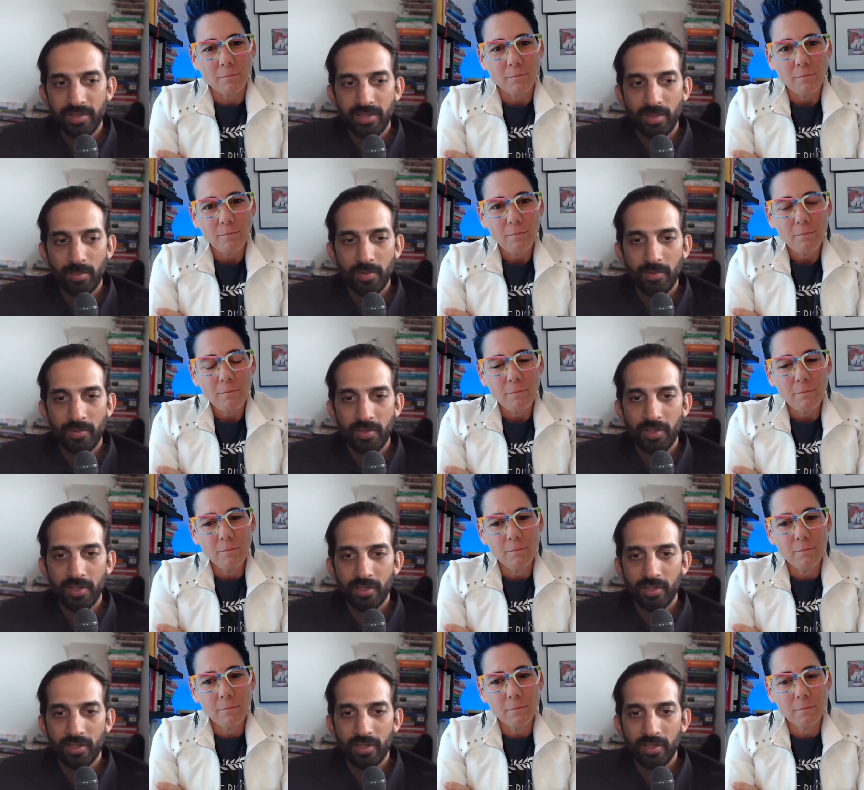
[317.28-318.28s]
Speaker 1: some of
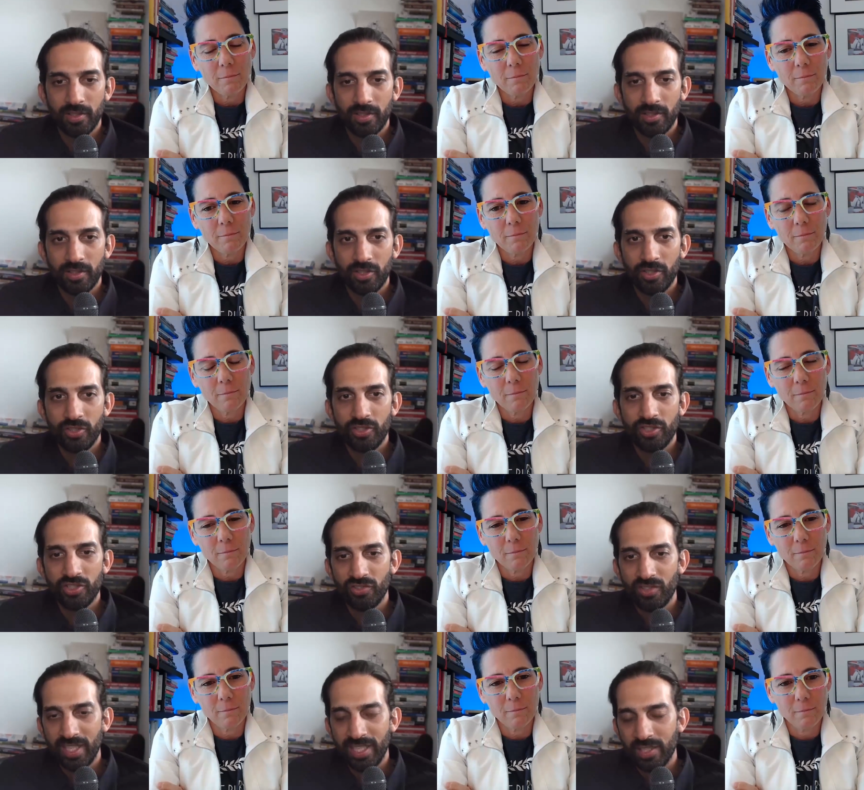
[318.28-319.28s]
the
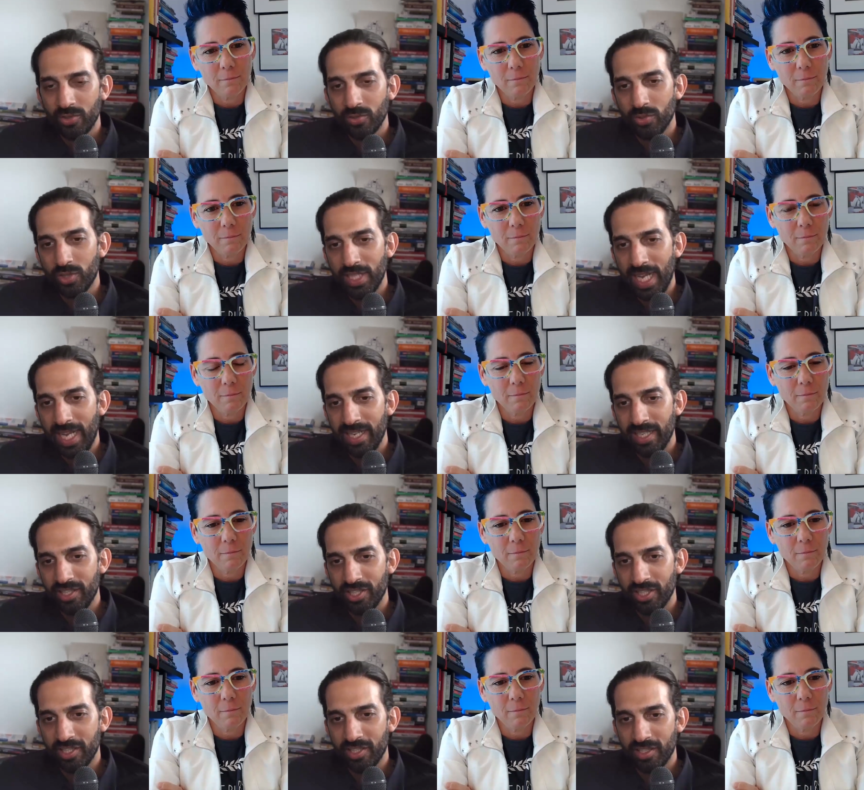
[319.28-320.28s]
constraints or
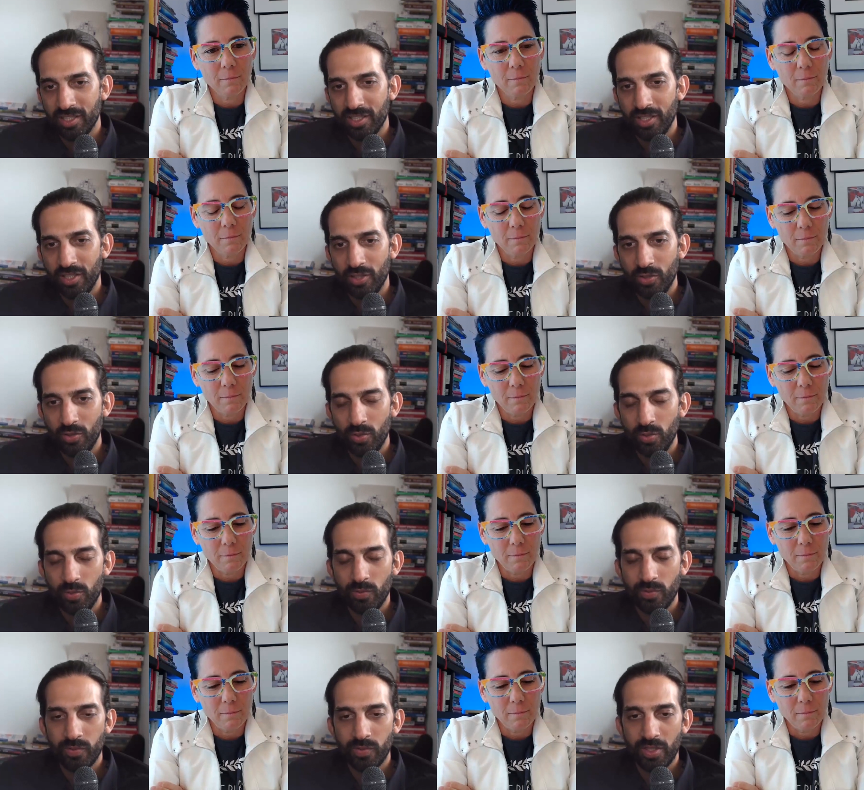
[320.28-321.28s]
challenges that
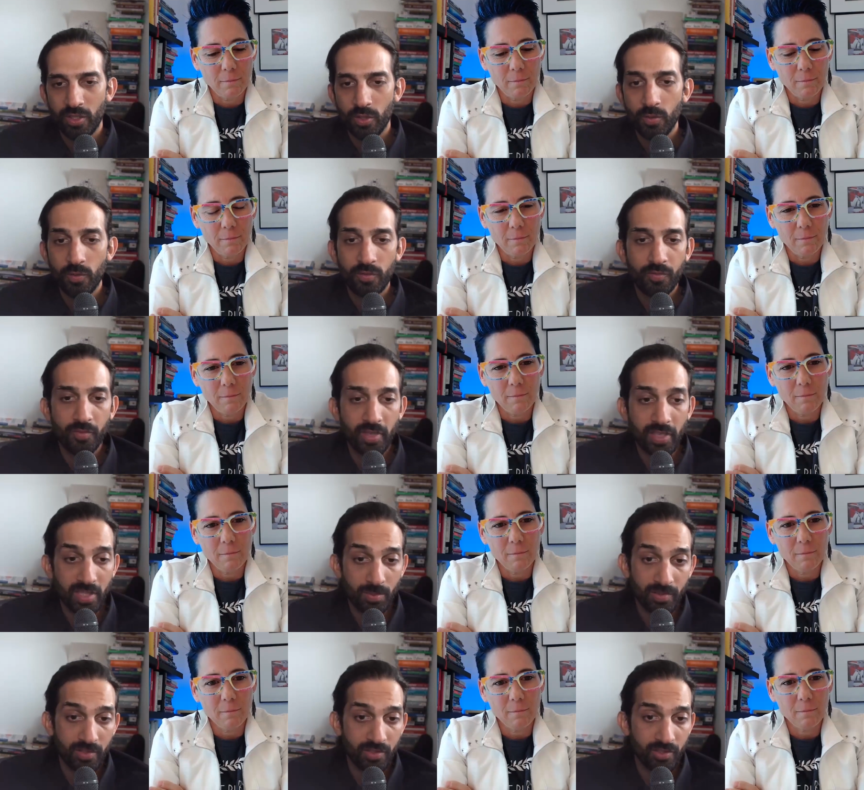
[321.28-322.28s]
you've you've
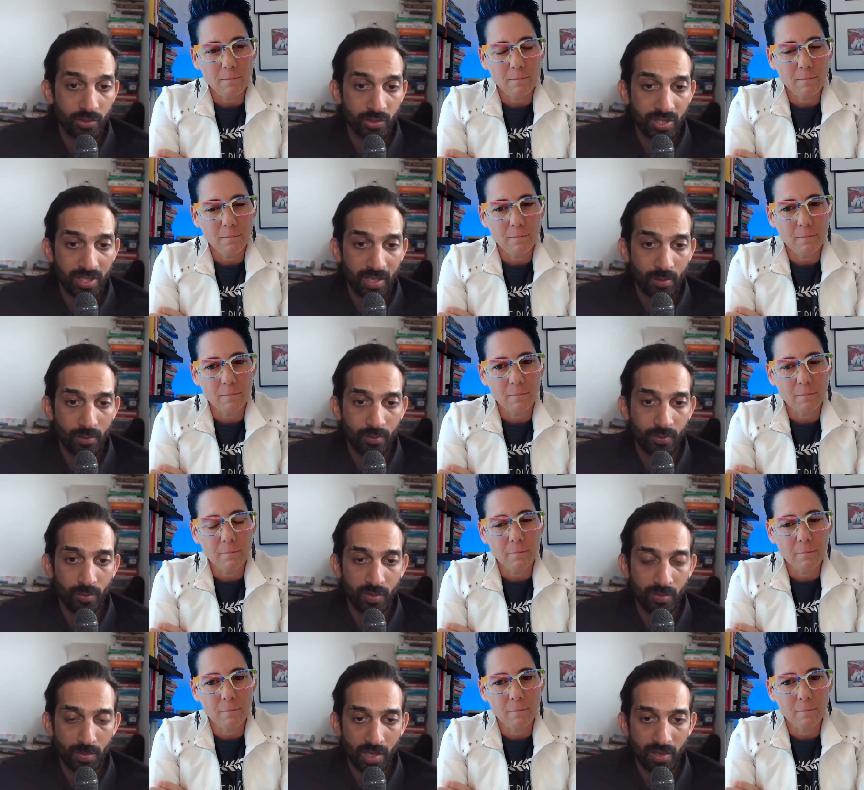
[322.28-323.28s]
experienced yourself
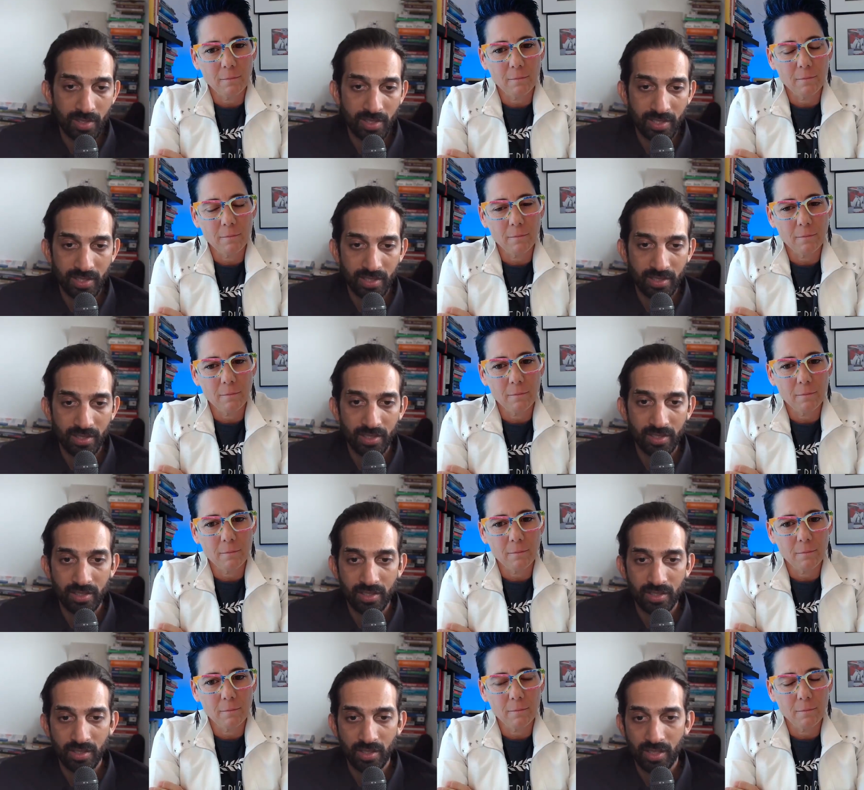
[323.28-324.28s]
with marketing a
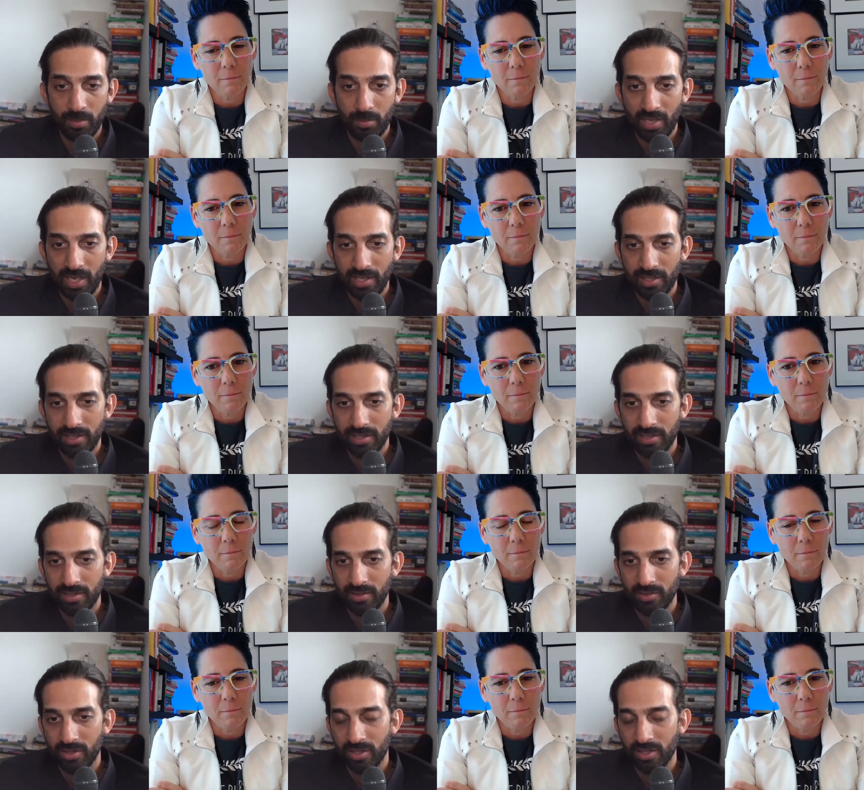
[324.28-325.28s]
design practice
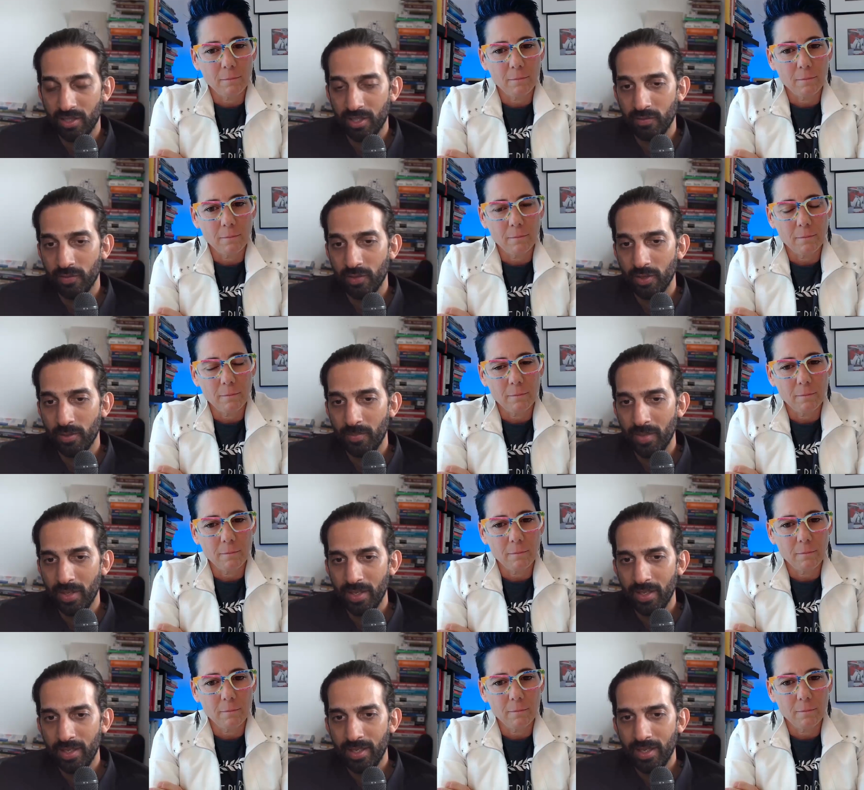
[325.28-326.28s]
or design firm,
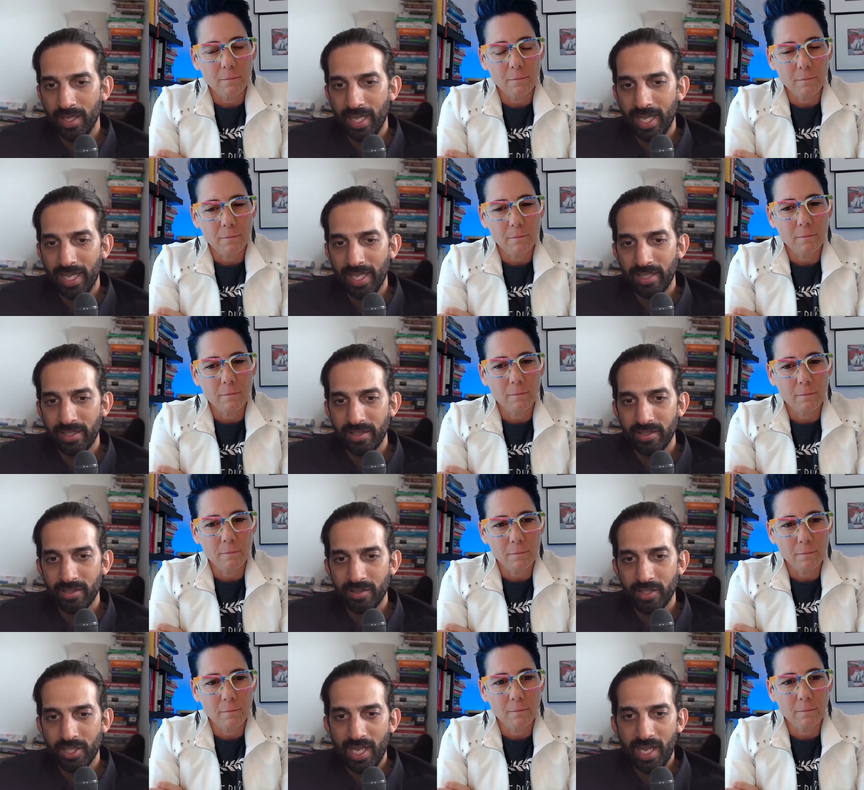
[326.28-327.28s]
and
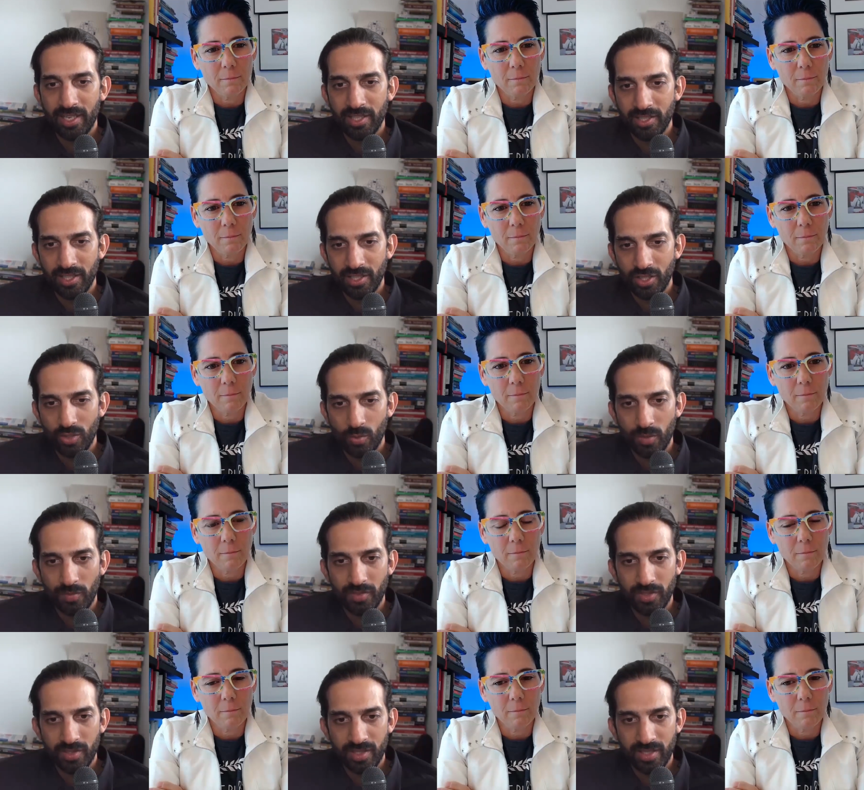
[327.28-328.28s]
the challenges that you
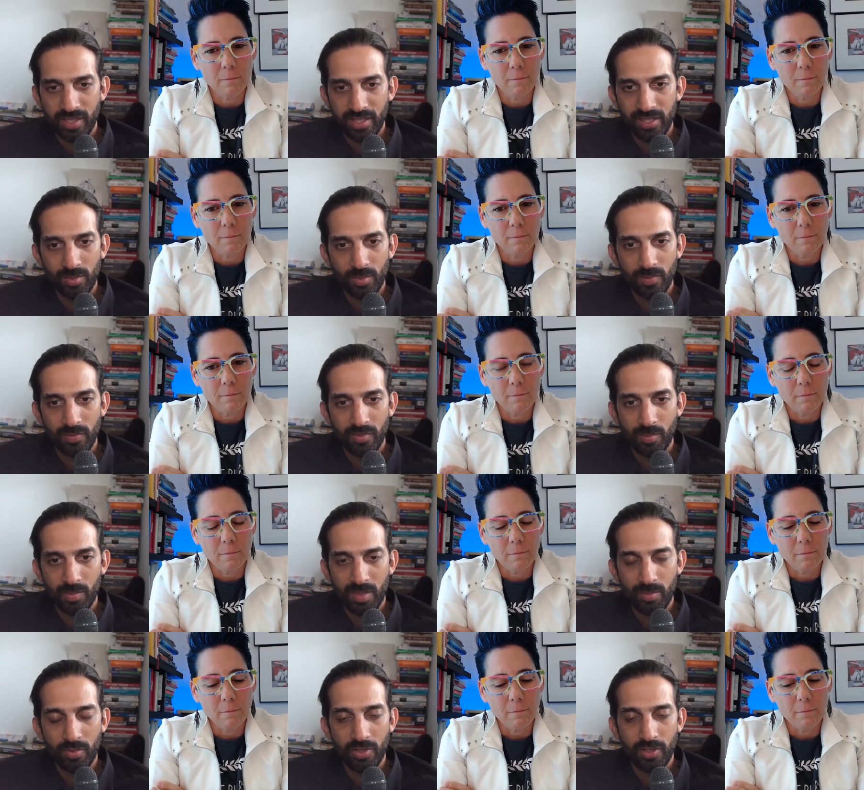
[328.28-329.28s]
often see some of the
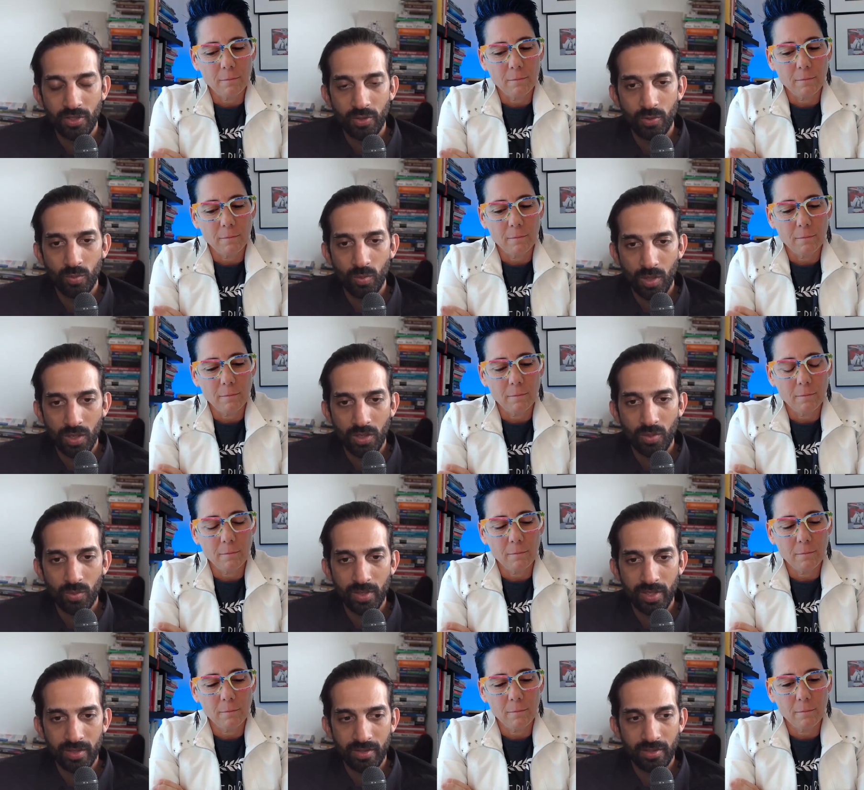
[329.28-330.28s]
people that you work
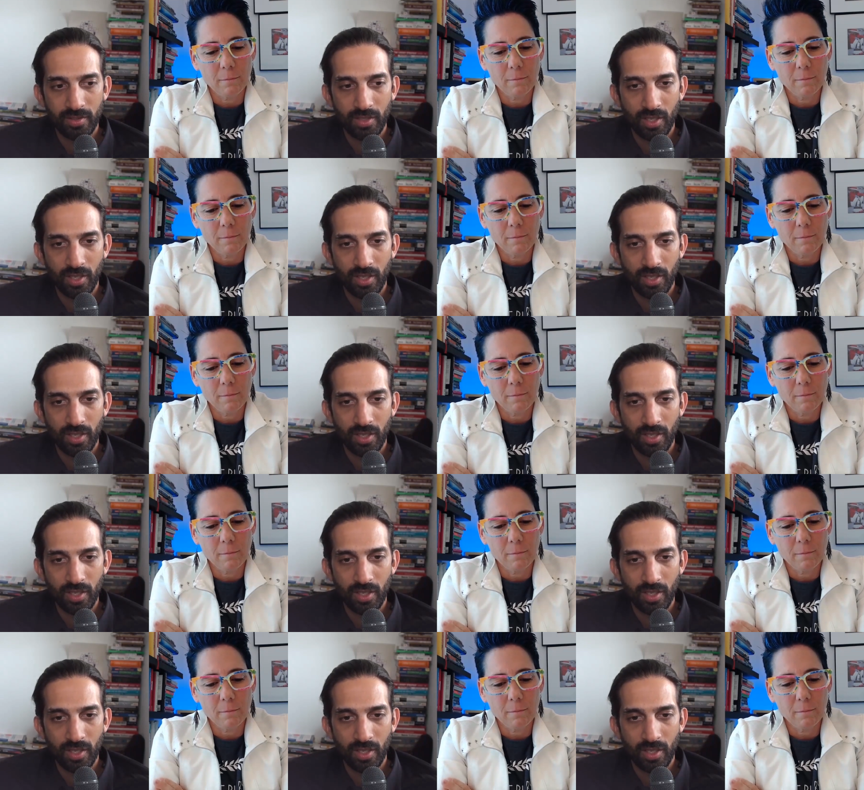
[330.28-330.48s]
with and